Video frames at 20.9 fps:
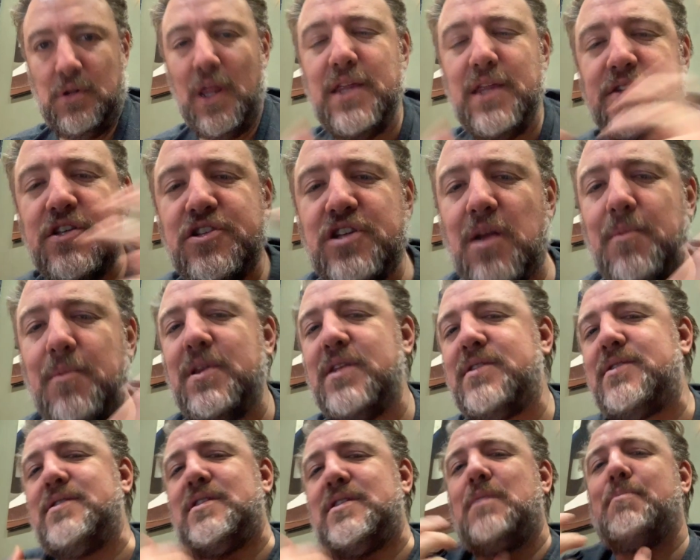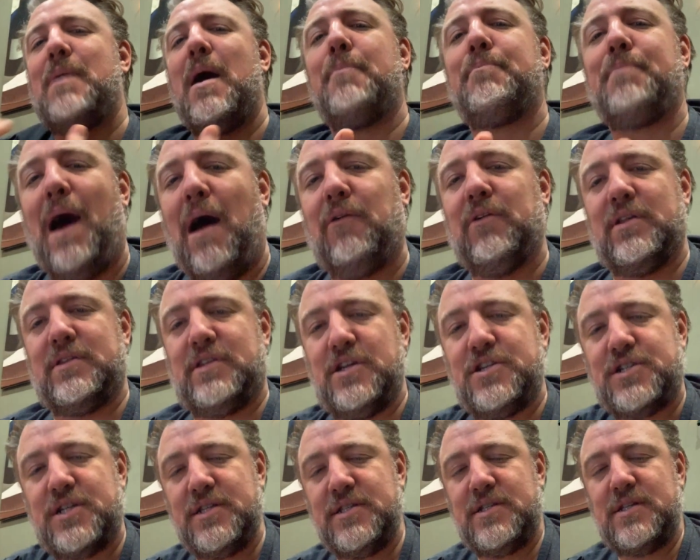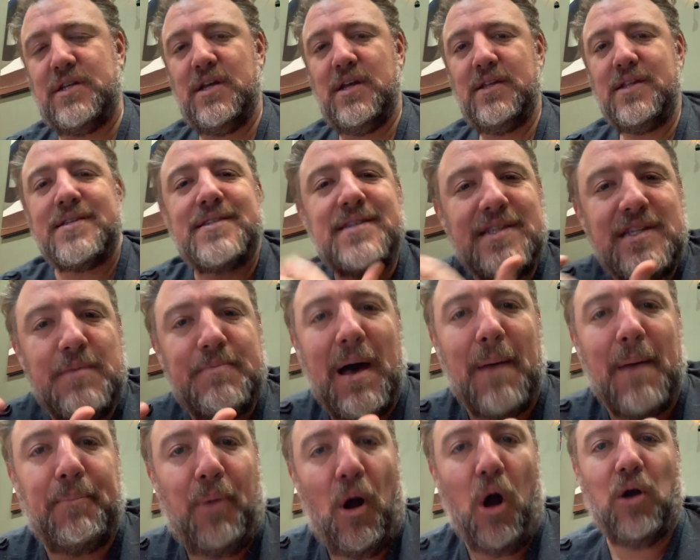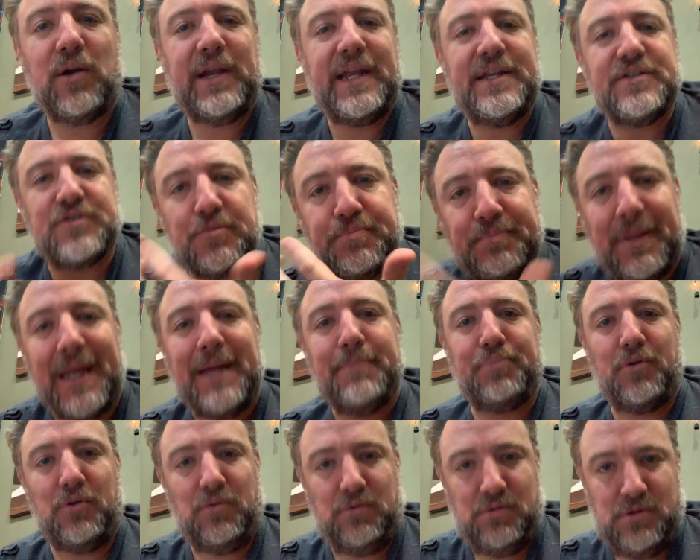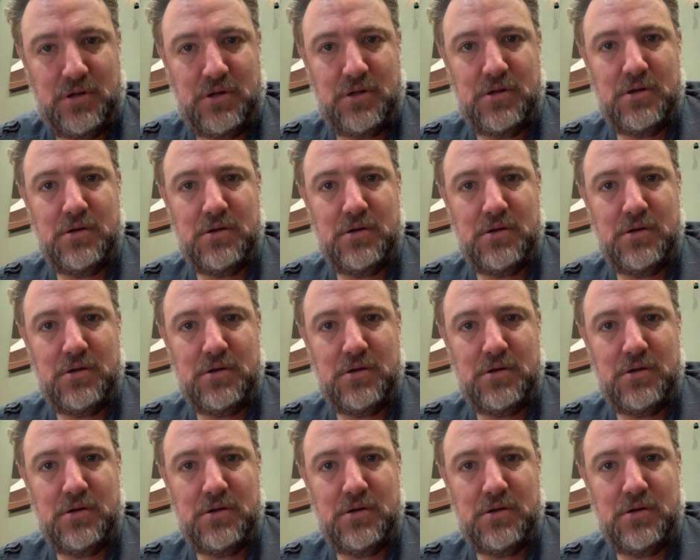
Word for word: Ladies and gentlemen, this isn't about politicians. This isn't about parties or people.